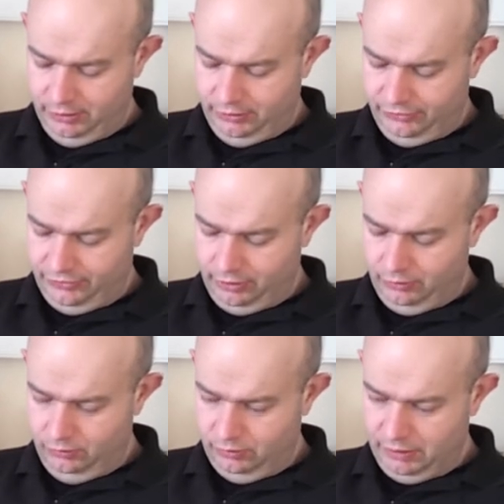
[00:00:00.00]

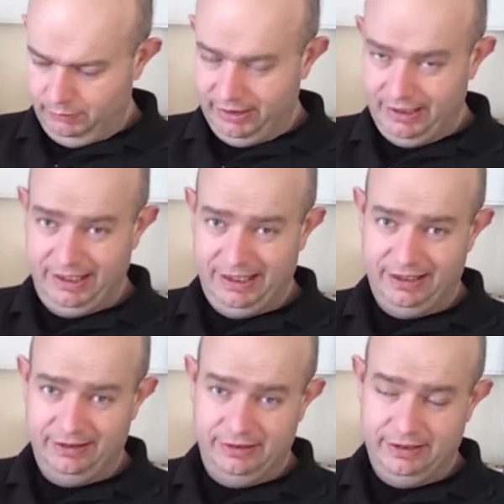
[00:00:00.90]
So I went
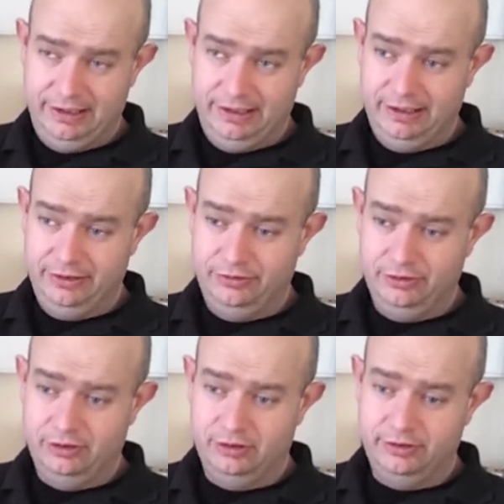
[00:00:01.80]
ahead and
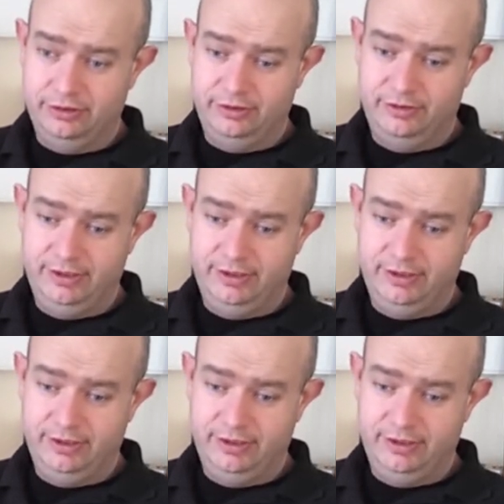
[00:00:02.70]
ordered